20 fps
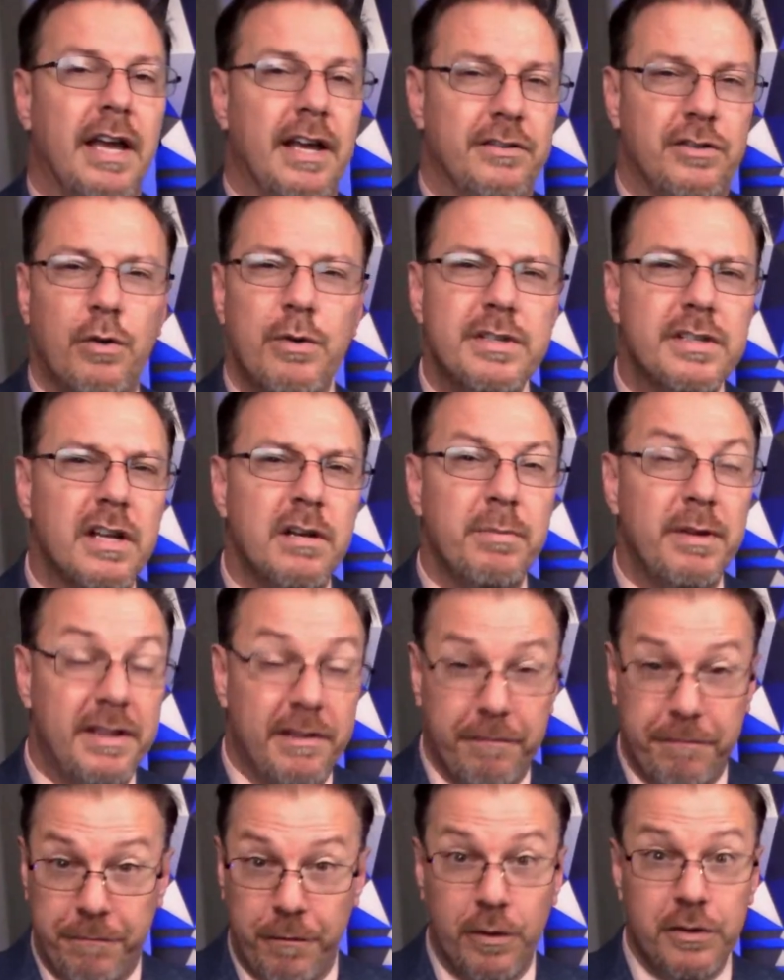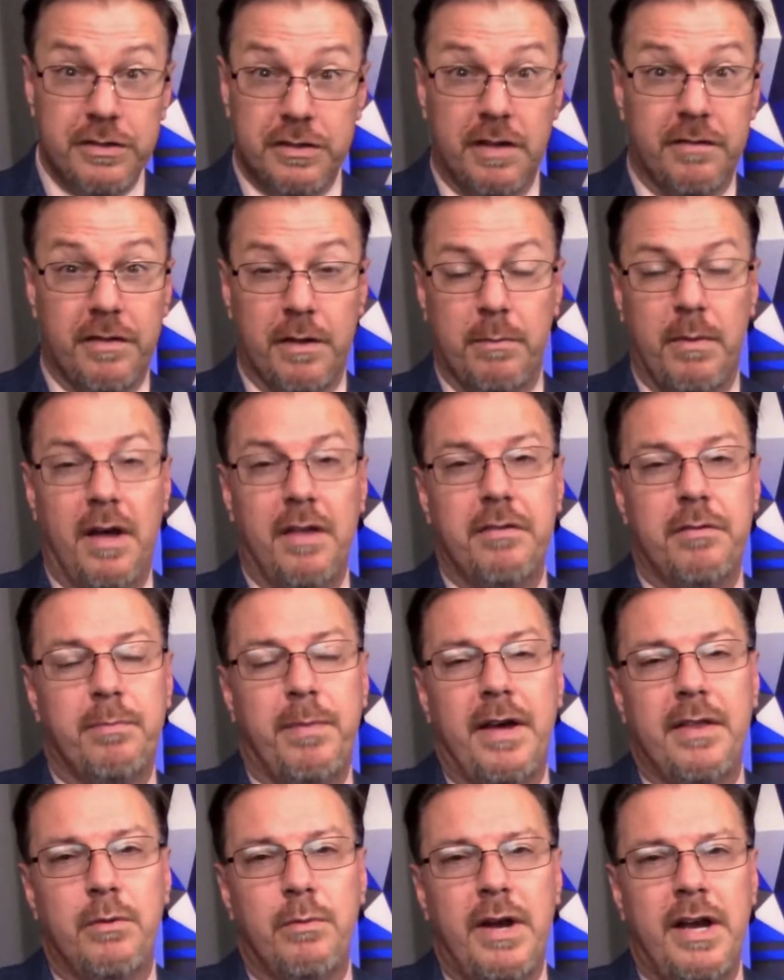It's always going to be the first of the month,
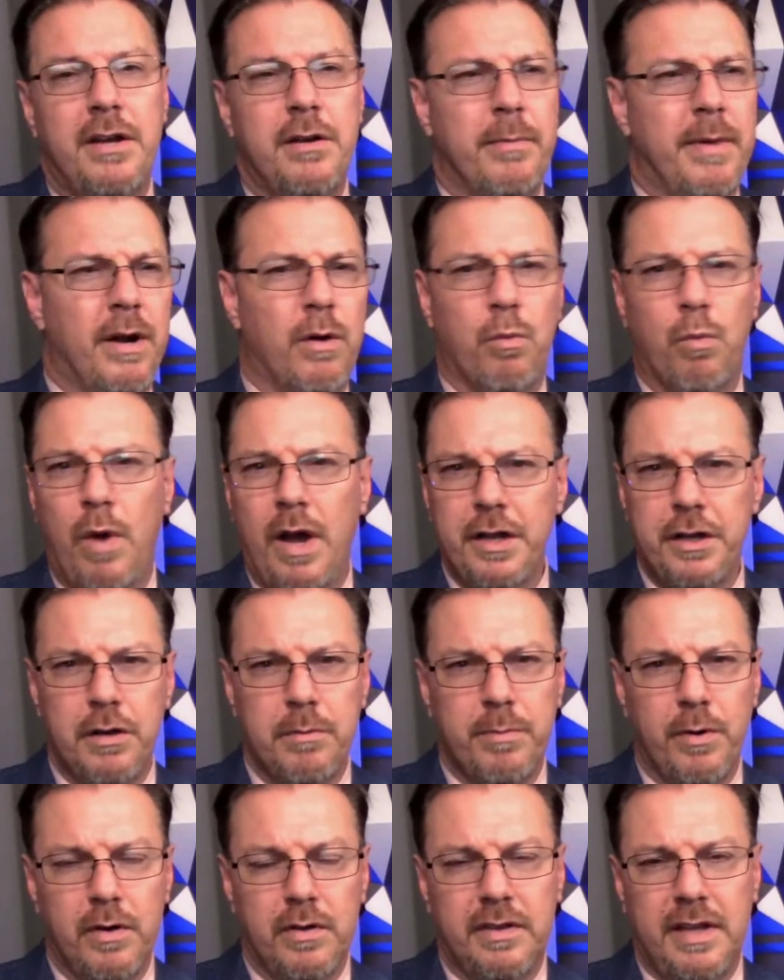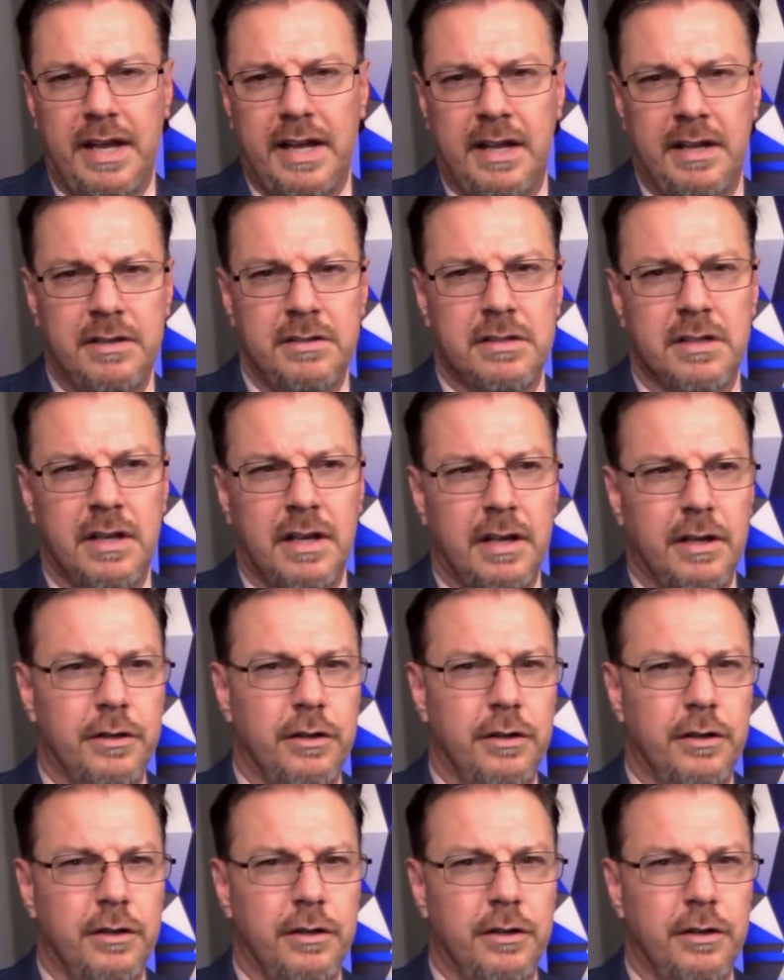by the way, no matter what your birthday is.